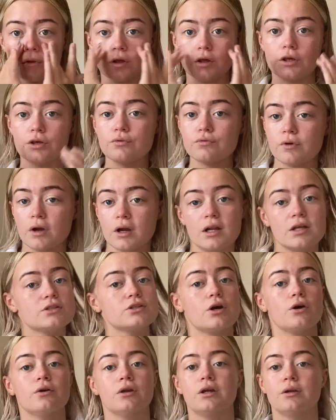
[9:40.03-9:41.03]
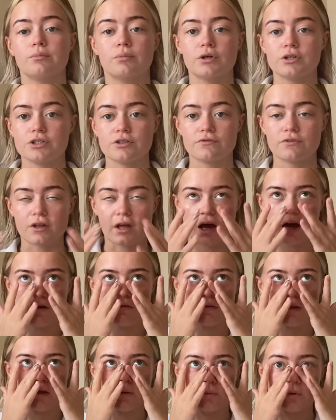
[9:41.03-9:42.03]
You really don't need much of the
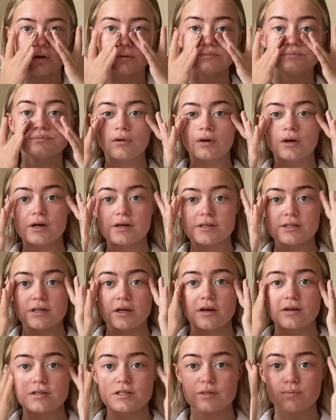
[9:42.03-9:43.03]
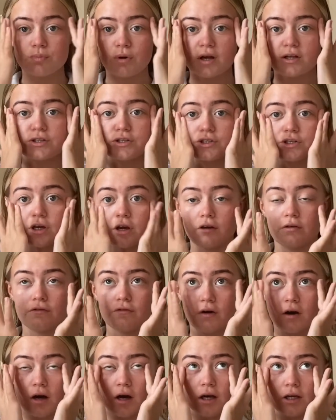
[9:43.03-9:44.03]
caffeine one because it spreads so
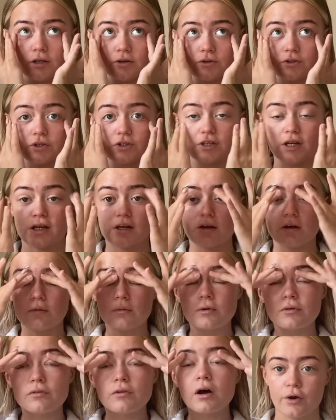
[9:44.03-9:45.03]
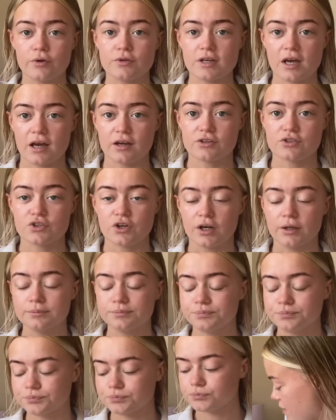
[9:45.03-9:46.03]
far and you'll just end up with loads extra.
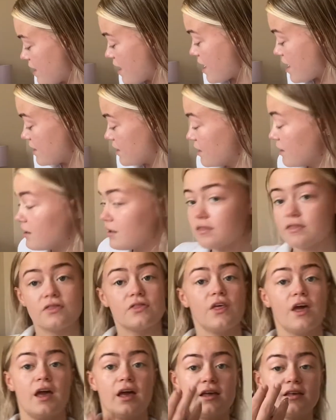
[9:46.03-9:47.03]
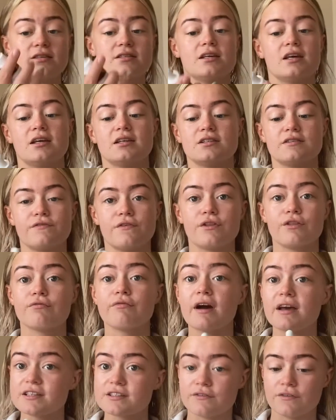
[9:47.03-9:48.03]
Then this is for the
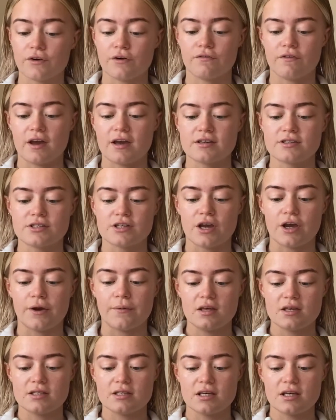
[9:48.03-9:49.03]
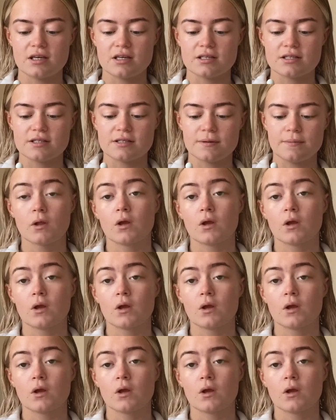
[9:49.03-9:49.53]
rest of your face. So this is,